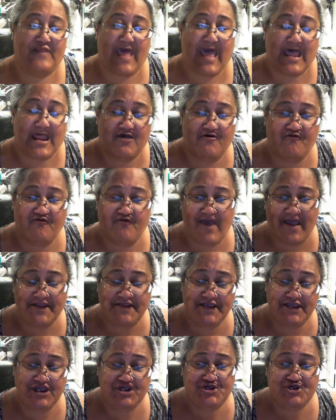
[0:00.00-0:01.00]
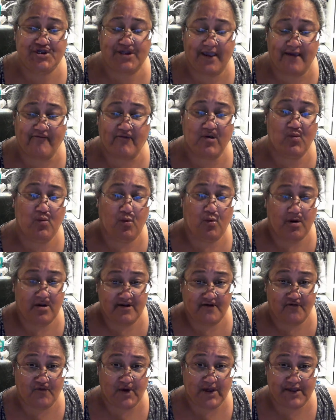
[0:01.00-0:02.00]
affect each and every one
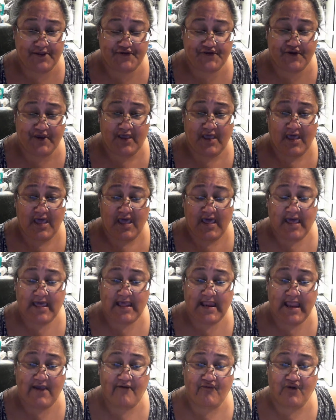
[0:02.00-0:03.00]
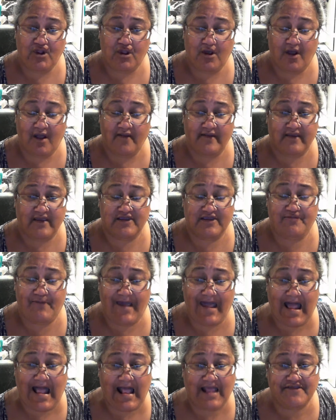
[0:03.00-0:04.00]
of us. And every law that gets
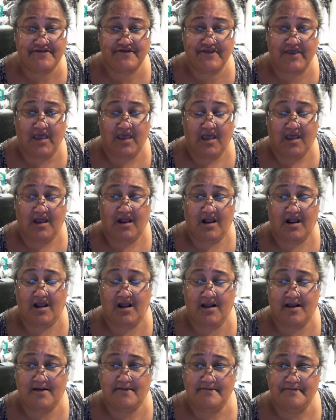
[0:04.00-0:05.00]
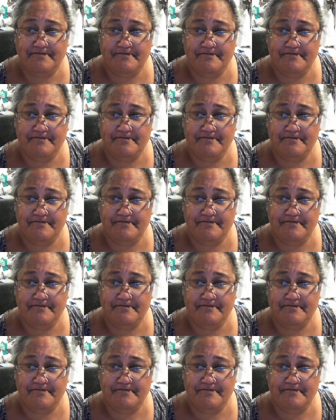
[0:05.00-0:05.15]
passed, the